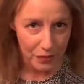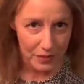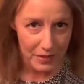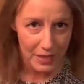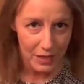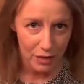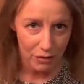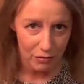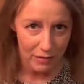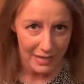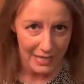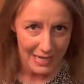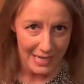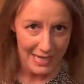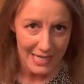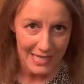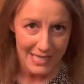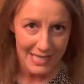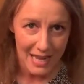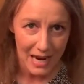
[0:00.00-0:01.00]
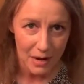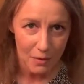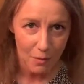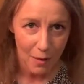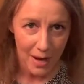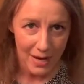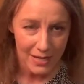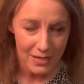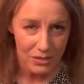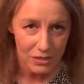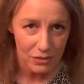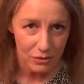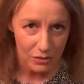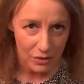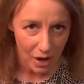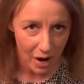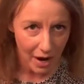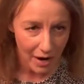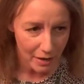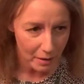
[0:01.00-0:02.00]
ingredients that I wanted to
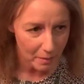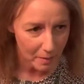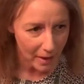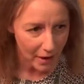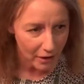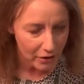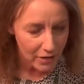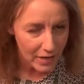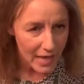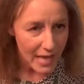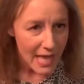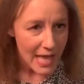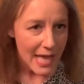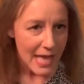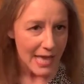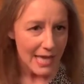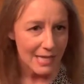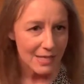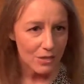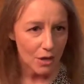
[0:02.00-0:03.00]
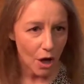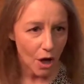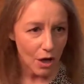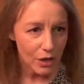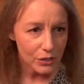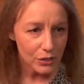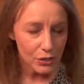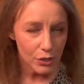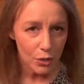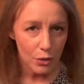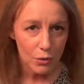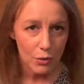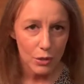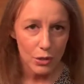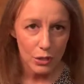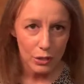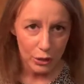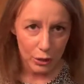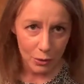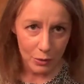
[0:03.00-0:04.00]
talk about. It's also
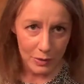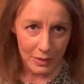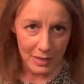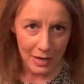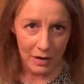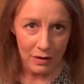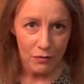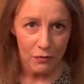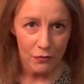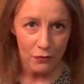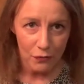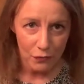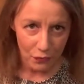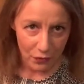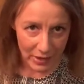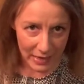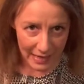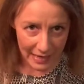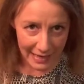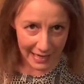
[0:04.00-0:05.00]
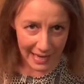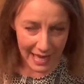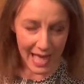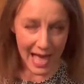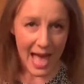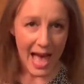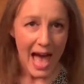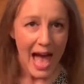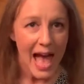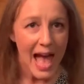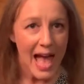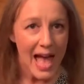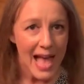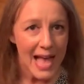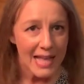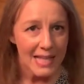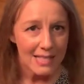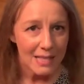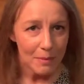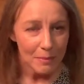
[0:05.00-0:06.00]
gluten-free,
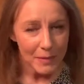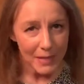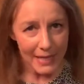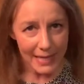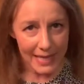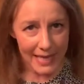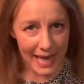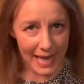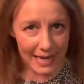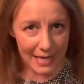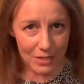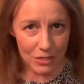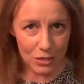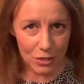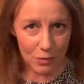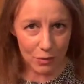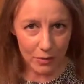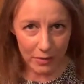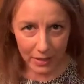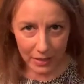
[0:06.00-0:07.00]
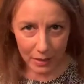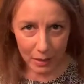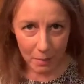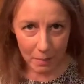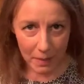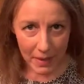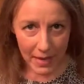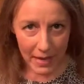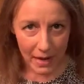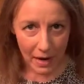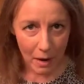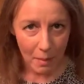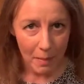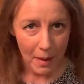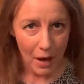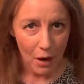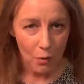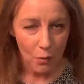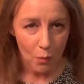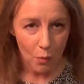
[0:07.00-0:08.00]
and I'm gonna get into a little bit
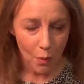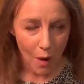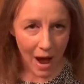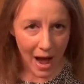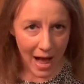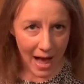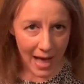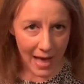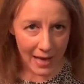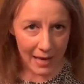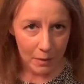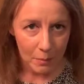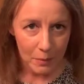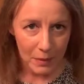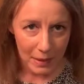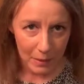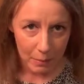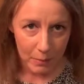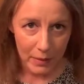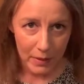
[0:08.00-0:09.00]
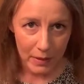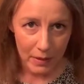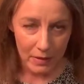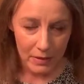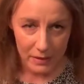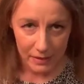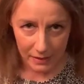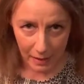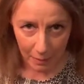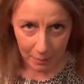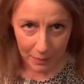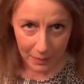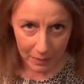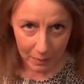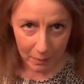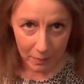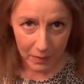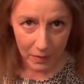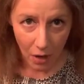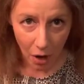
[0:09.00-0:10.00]
about why some
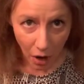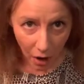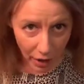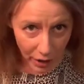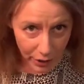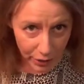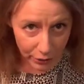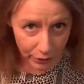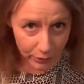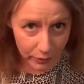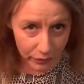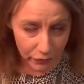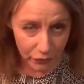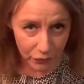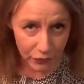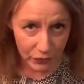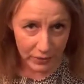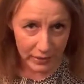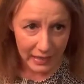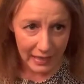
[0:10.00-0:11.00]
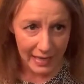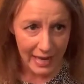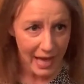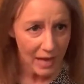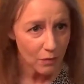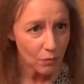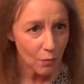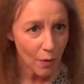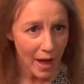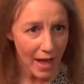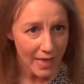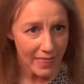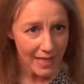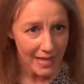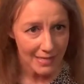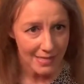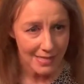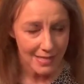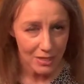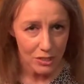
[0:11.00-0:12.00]
people are gluten-free and why
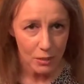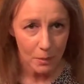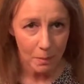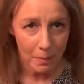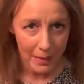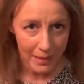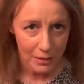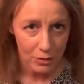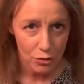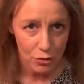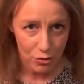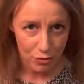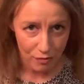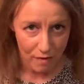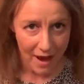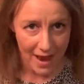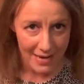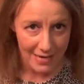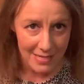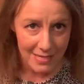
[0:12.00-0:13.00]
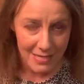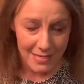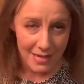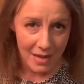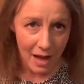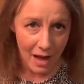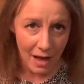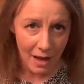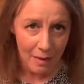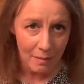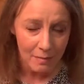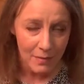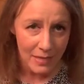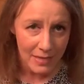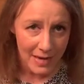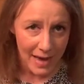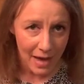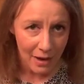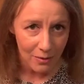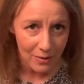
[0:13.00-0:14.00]
that's such a big trend
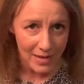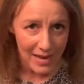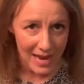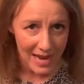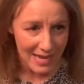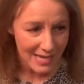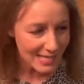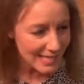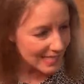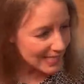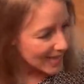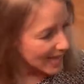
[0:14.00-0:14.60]
nowadays.